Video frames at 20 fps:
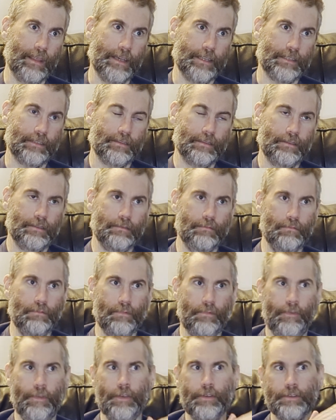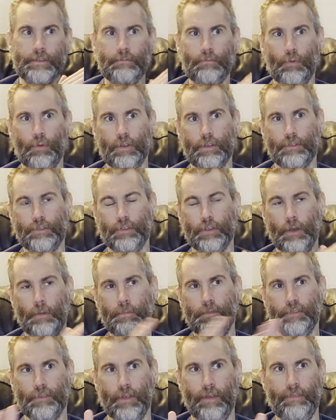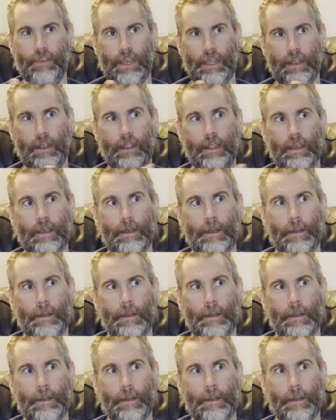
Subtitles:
that feels more trope driven,